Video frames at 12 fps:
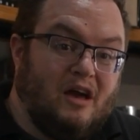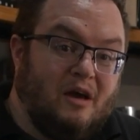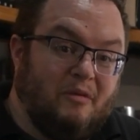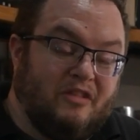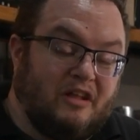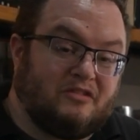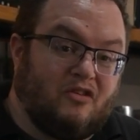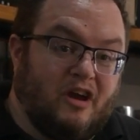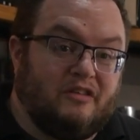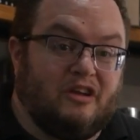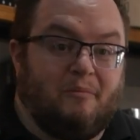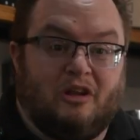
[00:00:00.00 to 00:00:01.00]
I mean, that's
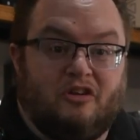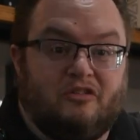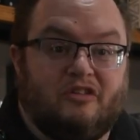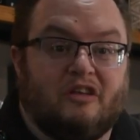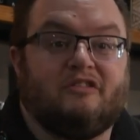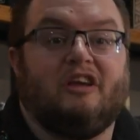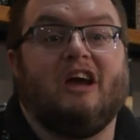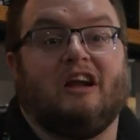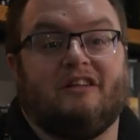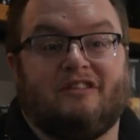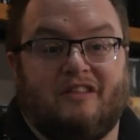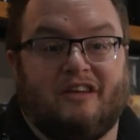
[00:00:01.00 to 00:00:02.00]
crazy. I mean, Disney
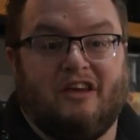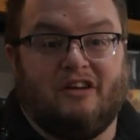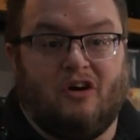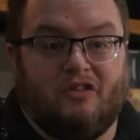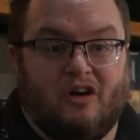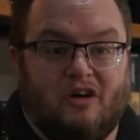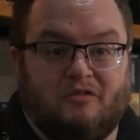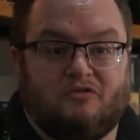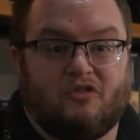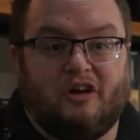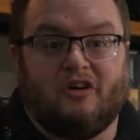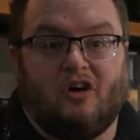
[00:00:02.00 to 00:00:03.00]
got into the
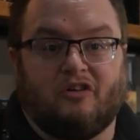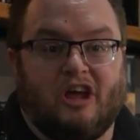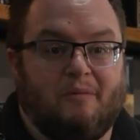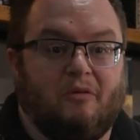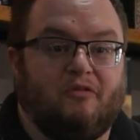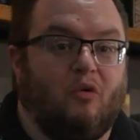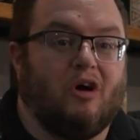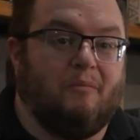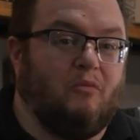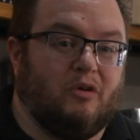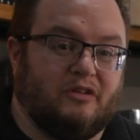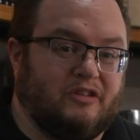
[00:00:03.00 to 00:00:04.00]
trading card game before. I
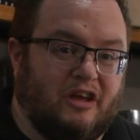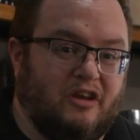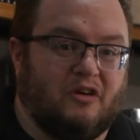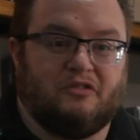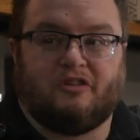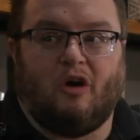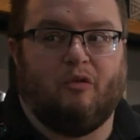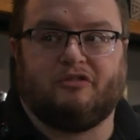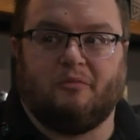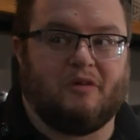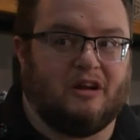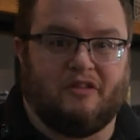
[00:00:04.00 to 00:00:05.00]
want to say years ago was
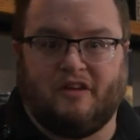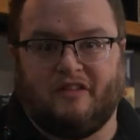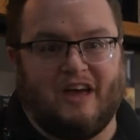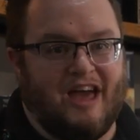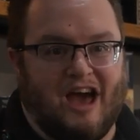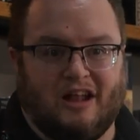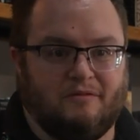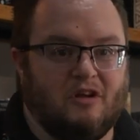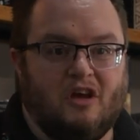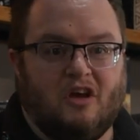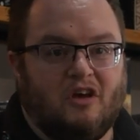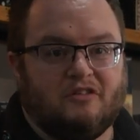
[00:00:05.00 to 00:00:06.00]
some kind of thing they had.
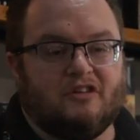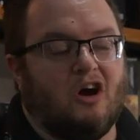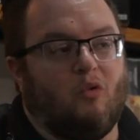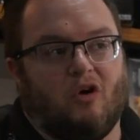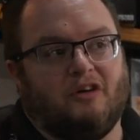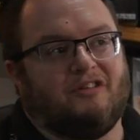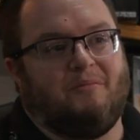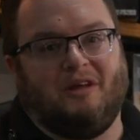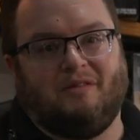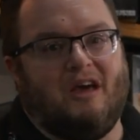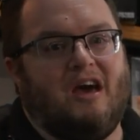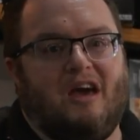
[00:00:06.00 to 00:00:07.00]
Star Wars. I
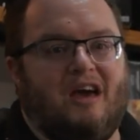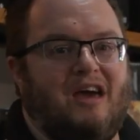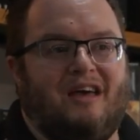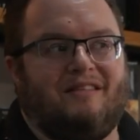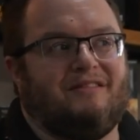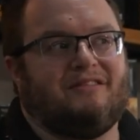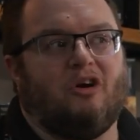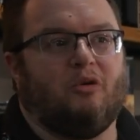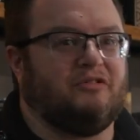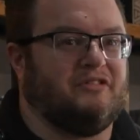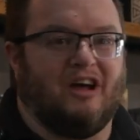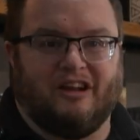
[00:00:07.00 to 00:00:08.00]
mean, Star
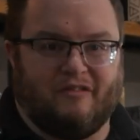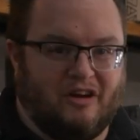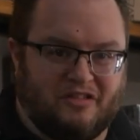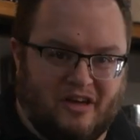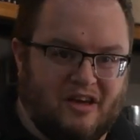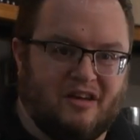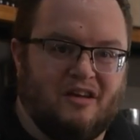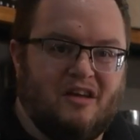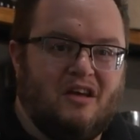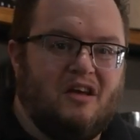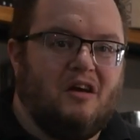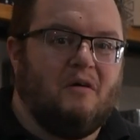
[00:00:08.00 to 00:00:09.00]
Wars is on everything.
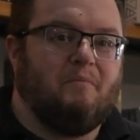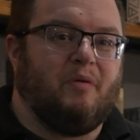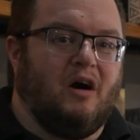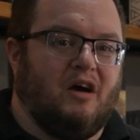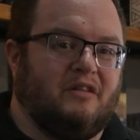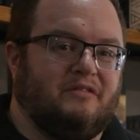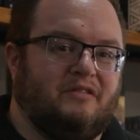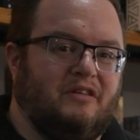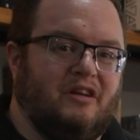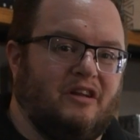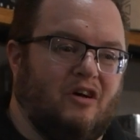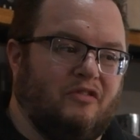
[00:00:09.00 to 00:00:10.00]
But,
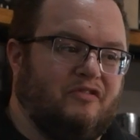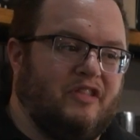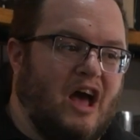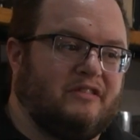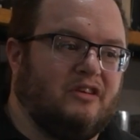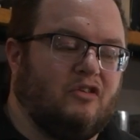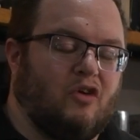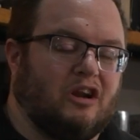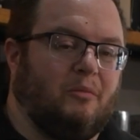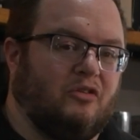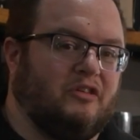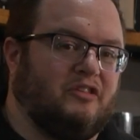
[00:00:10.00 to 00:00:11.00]
that's
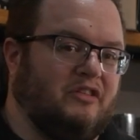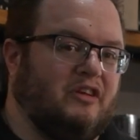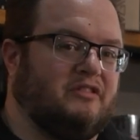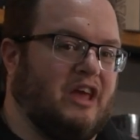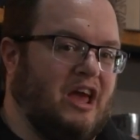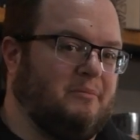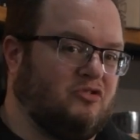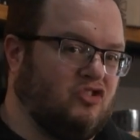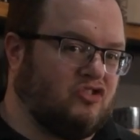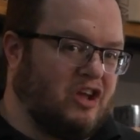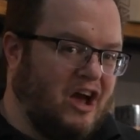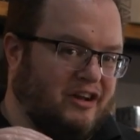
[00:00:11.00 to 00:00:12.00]
incredible to see these games
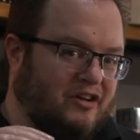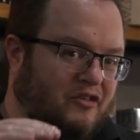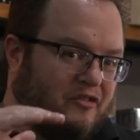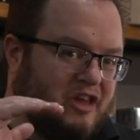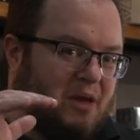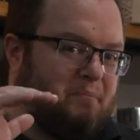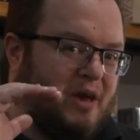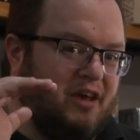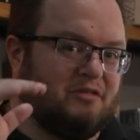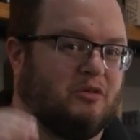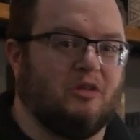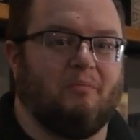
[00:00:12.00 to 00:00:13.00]
just kind of keep
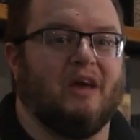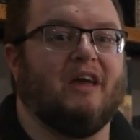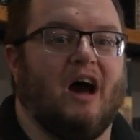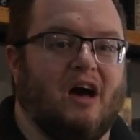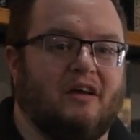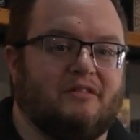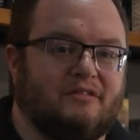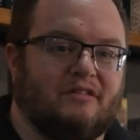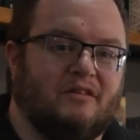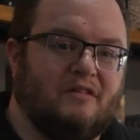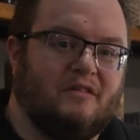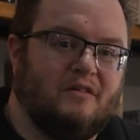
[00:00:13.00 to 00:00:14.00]
pace with the big guys.